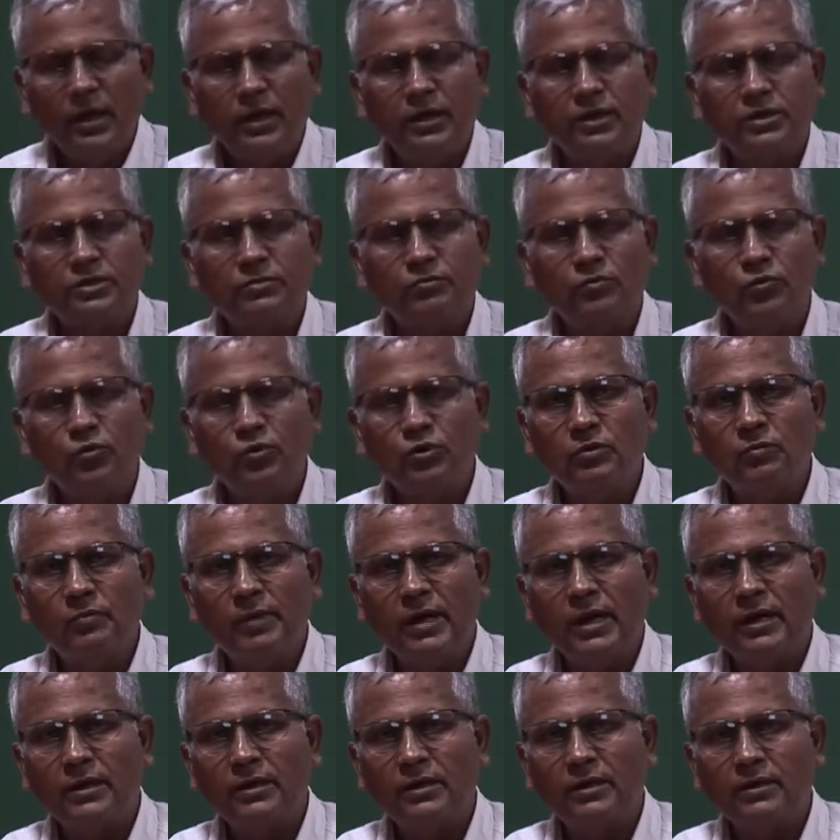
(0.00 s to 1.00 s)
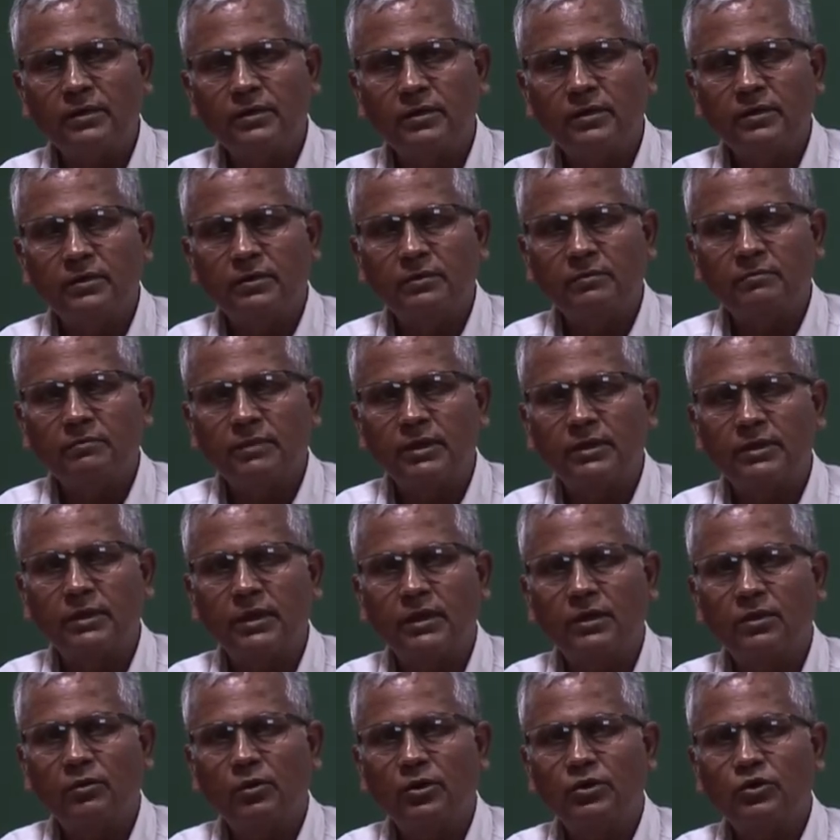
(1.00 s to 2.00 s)
in a smooth manner, but
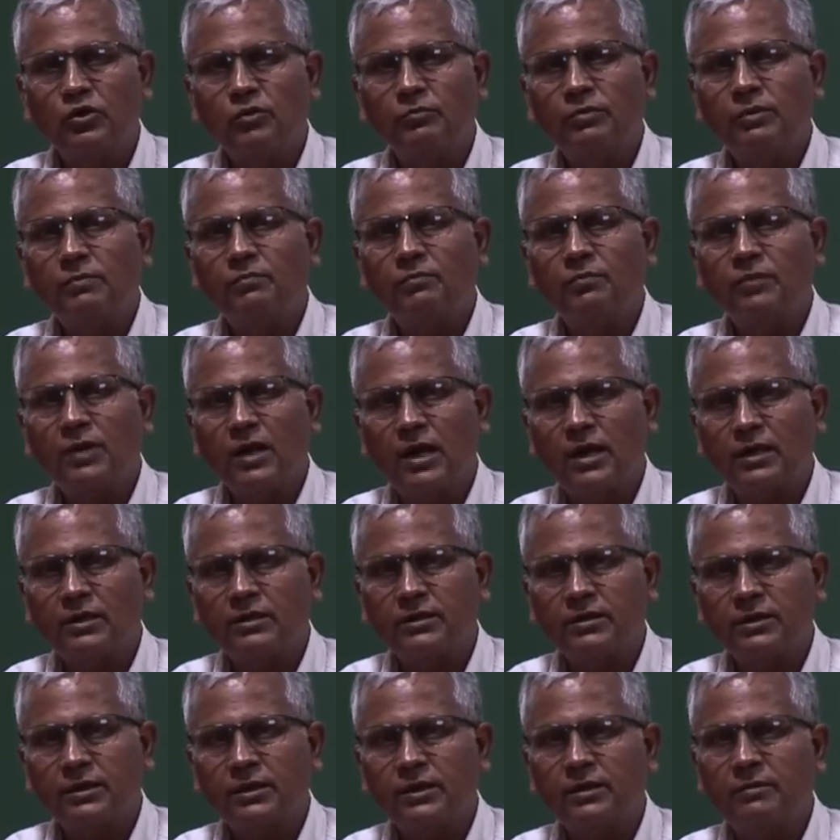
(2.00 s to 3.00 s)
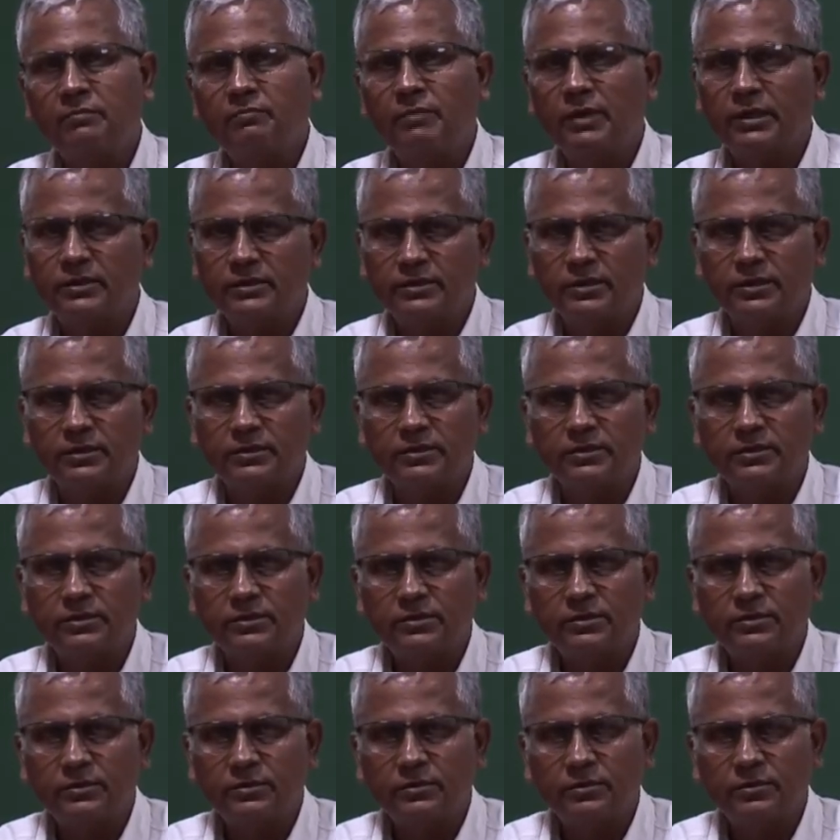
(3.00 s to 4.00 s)
they are going to be plucked in
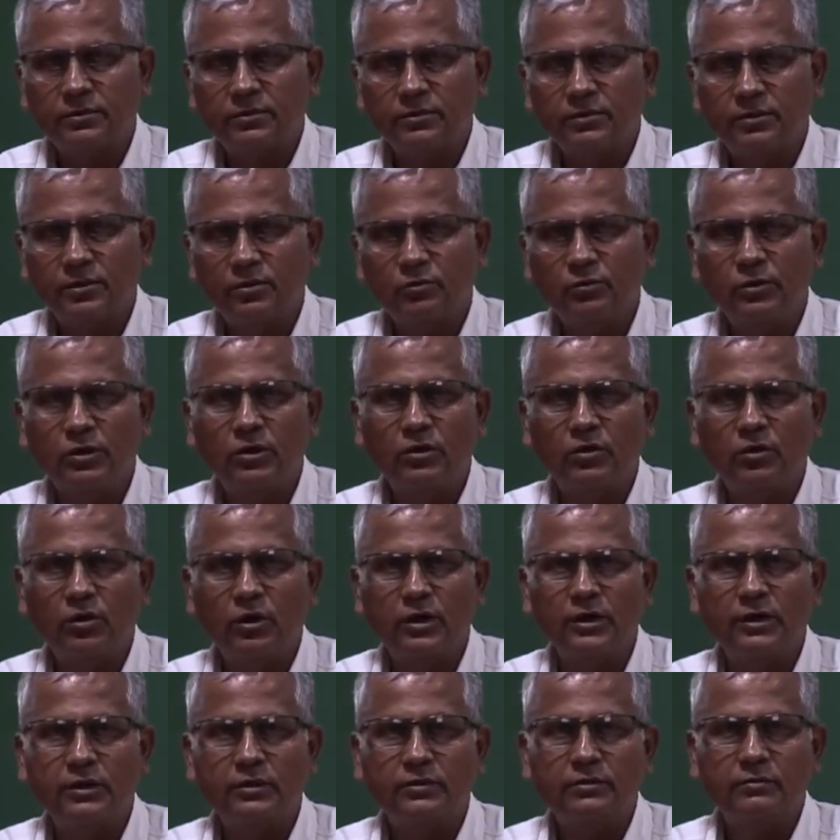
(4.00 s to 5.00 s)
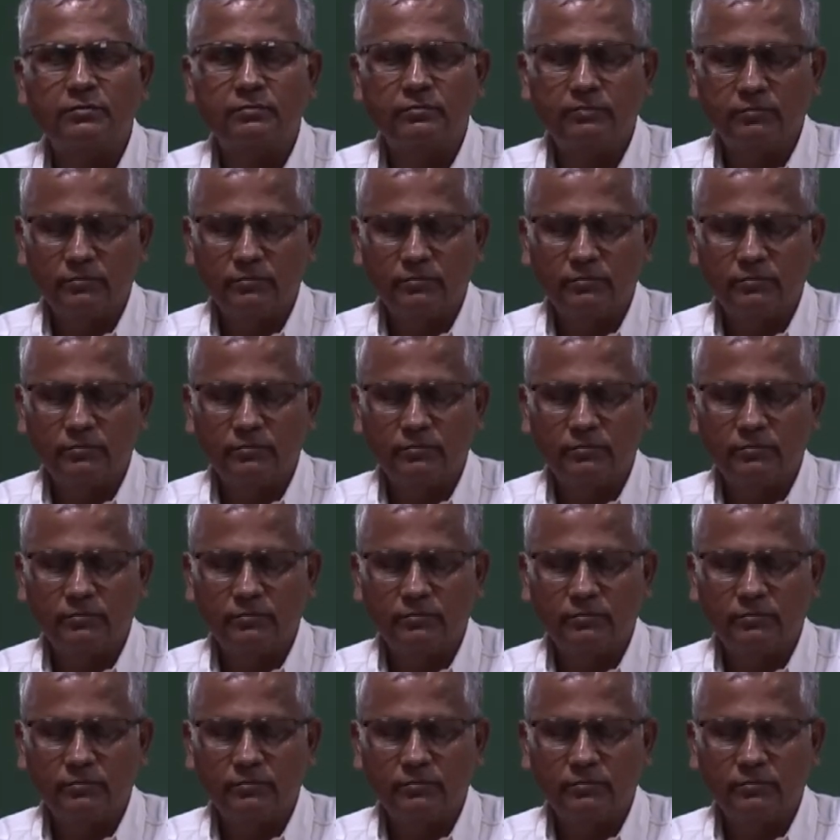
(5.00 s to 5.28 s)
bunches. We call it